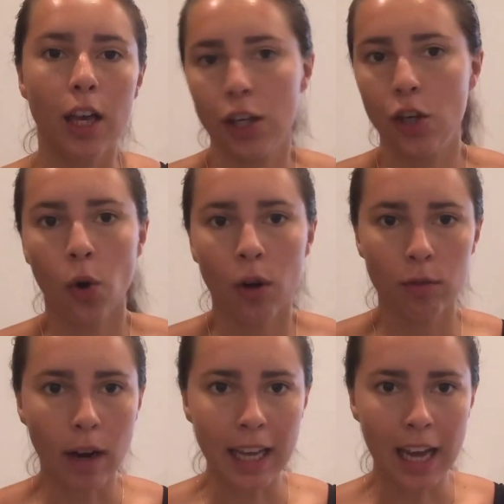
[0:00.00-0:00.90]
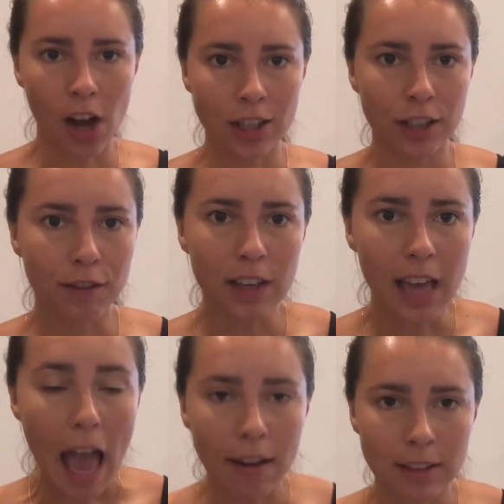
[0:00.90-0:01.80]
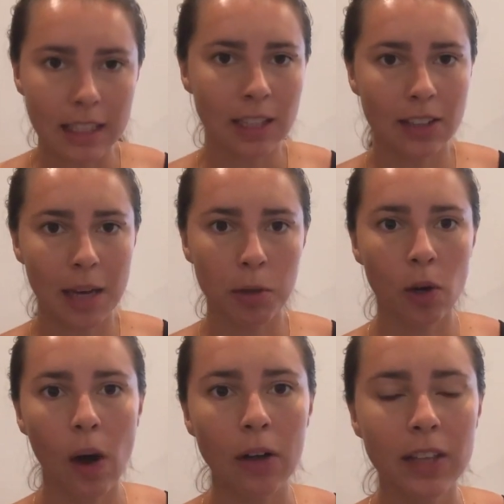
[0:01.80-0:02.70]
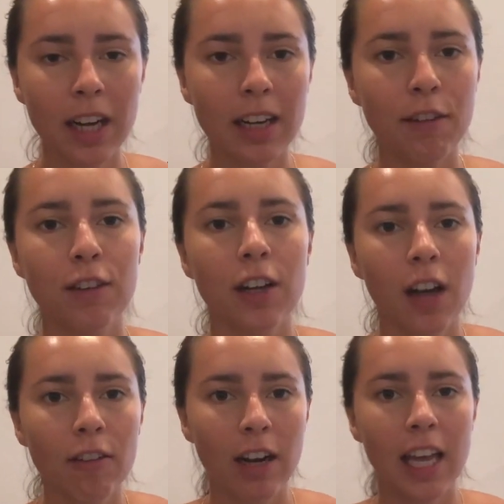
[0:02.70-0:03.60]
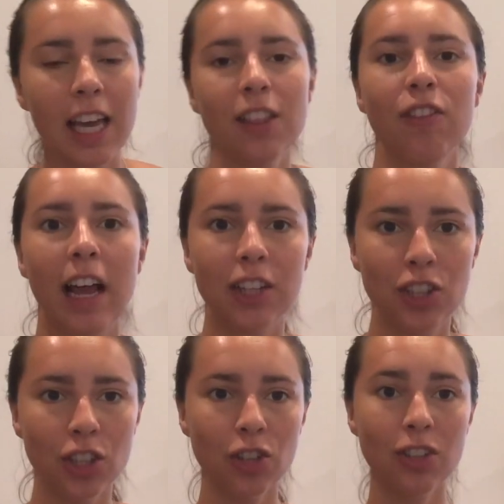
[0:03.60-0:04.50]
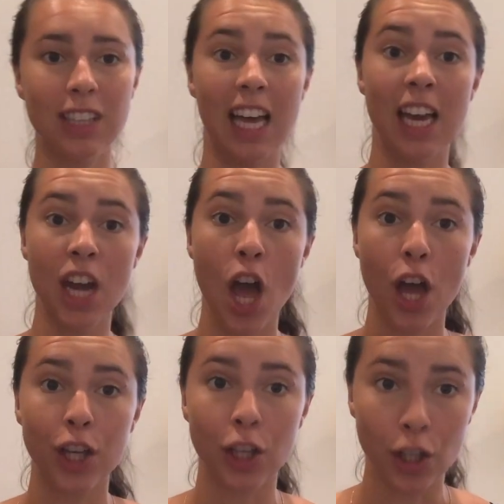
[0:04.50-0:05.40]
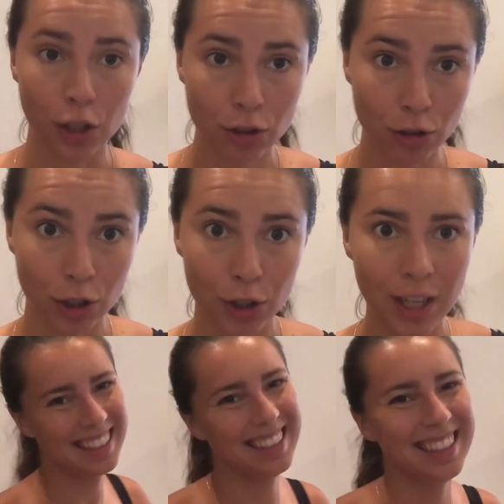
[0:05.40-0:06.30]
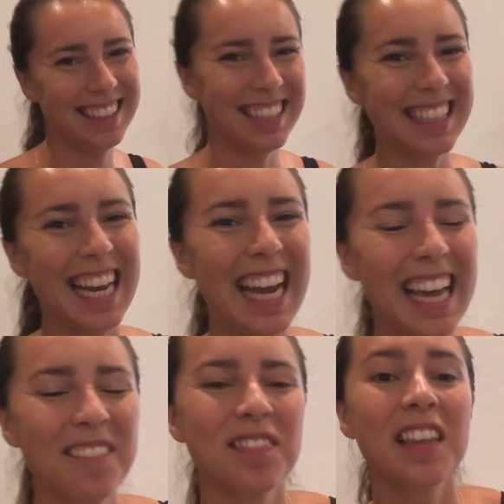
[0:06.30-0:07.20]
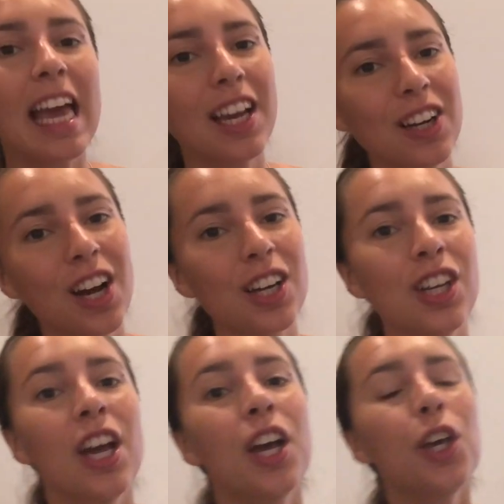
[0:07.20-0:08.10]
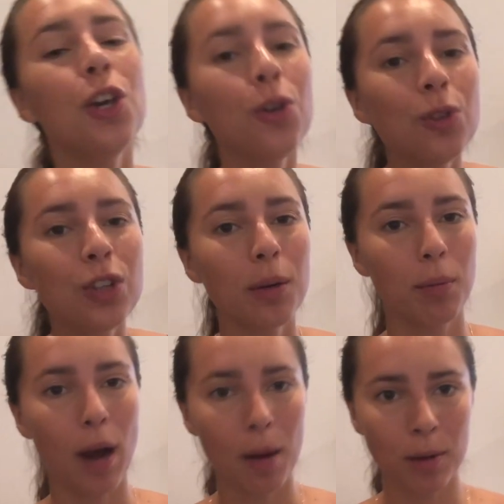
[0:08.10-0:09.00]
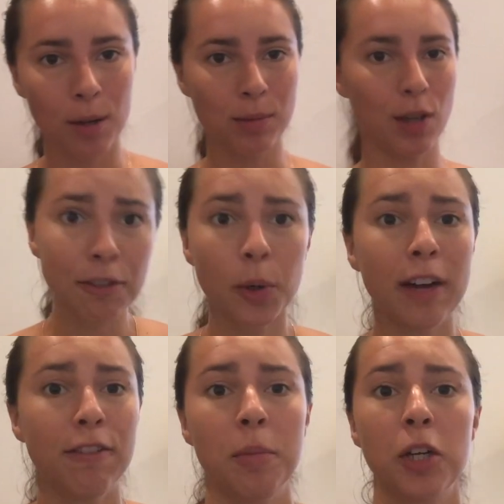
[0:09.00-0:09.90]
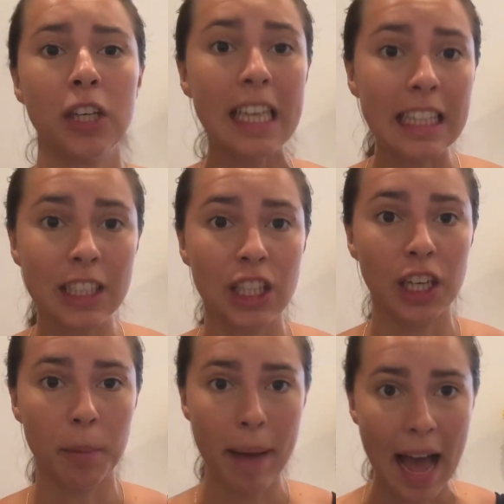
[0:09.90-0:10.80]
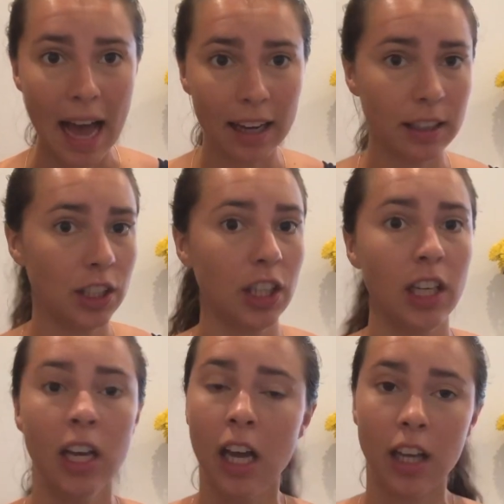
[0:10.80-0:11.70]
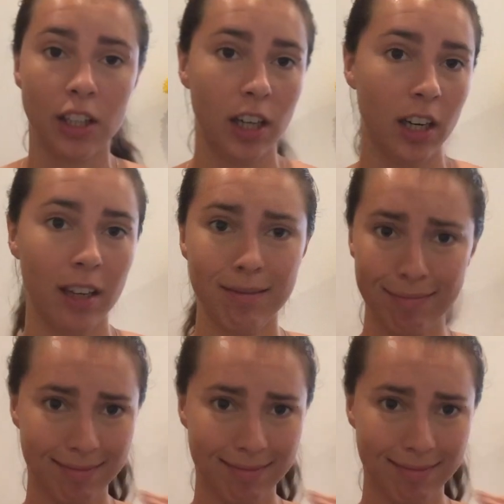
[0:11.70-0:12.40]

you're running on your feet every single time you go out there, and if you're not running in the right shoes, then you're screwed. Just kidding. It could cause huge problems everywhere from your knees to your back to your